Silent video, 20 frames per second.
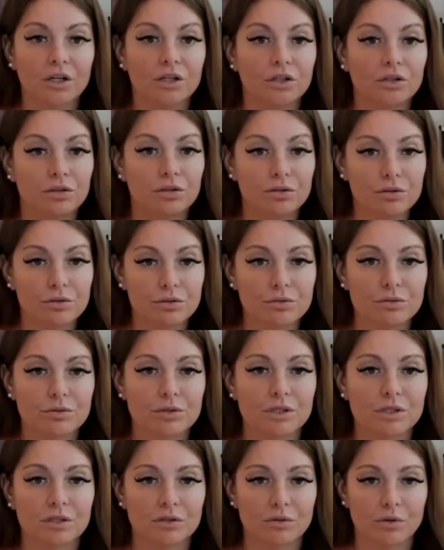
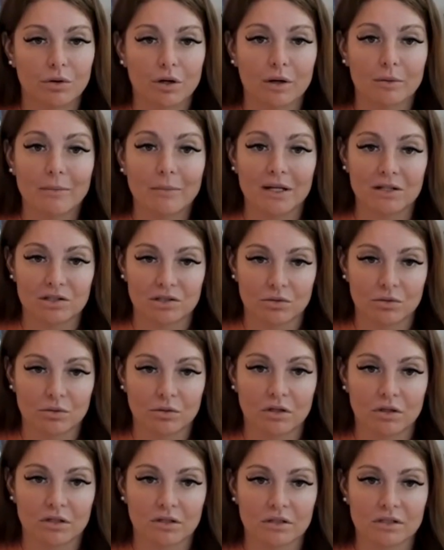Use your
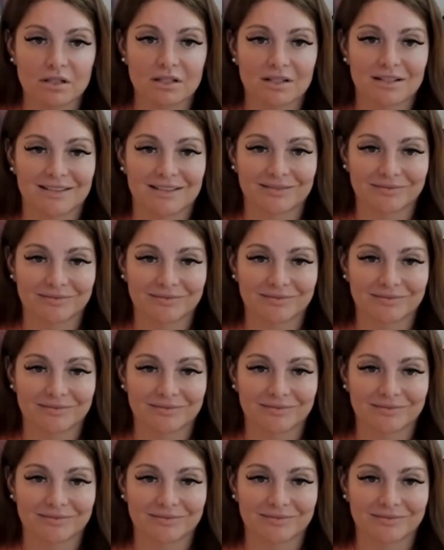mentors.